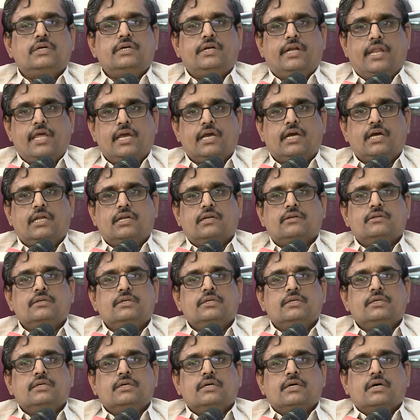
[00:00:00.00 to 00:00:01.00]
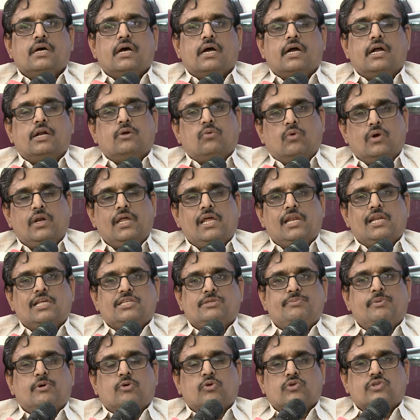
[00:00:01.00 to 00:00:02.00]
taken, and only
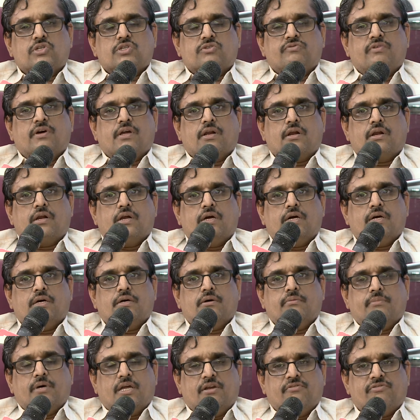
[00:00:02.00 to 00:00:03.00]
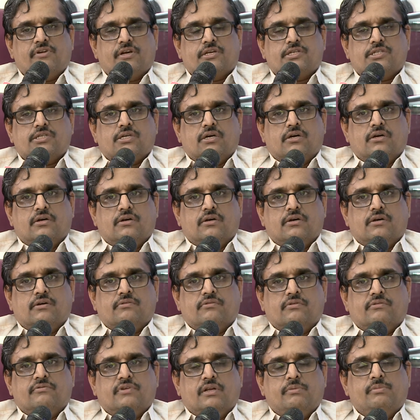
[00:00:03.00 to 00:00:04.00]
LHB coaches were
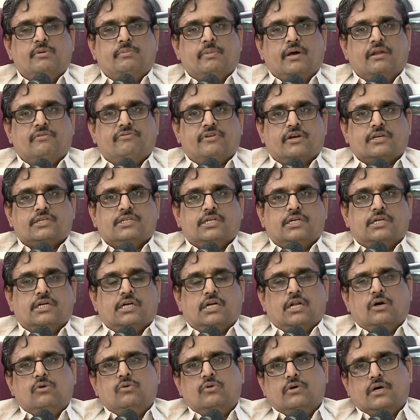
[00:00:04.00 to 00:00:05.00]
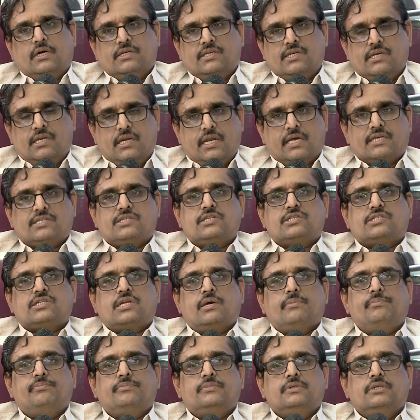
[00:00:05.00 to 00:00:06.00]
will be manufactured. Now, as a next
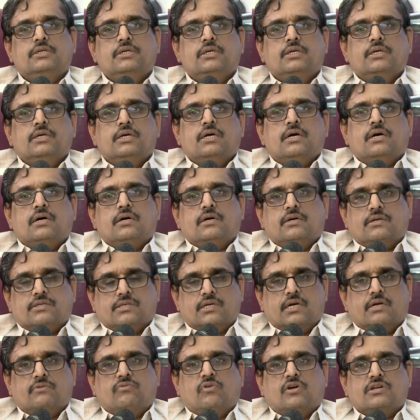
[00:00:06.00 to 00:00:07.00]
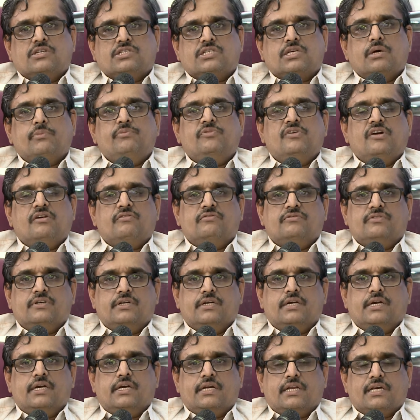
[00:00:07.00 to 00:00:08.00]
step, as an advanced step,
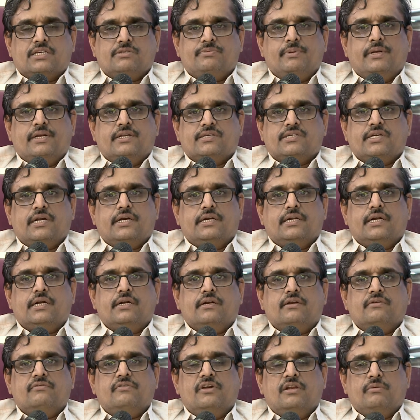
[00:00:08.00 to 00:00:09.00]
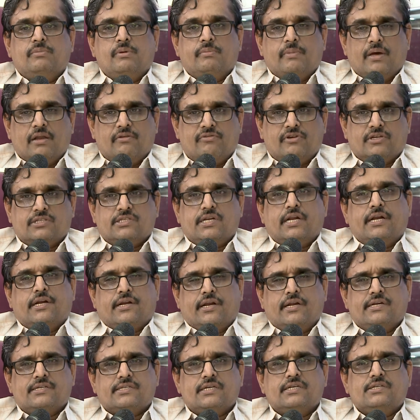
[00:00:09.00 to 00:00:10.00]
it has been decided that we will be manufacturing
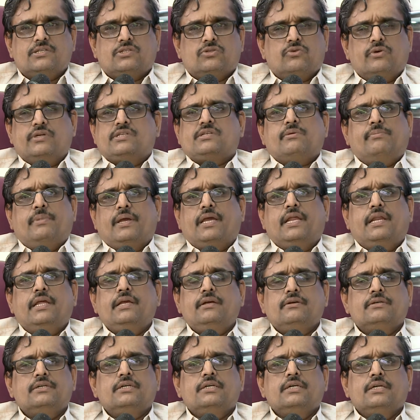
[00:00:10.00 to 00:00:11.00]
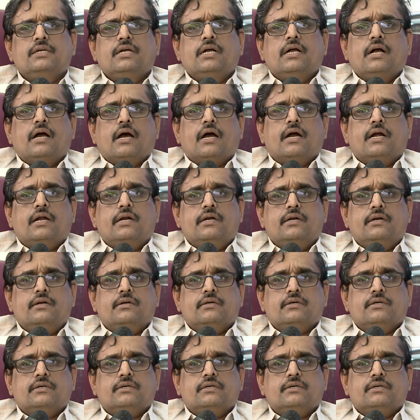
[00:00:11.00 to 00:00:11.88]
train sets. So it's a beginning, and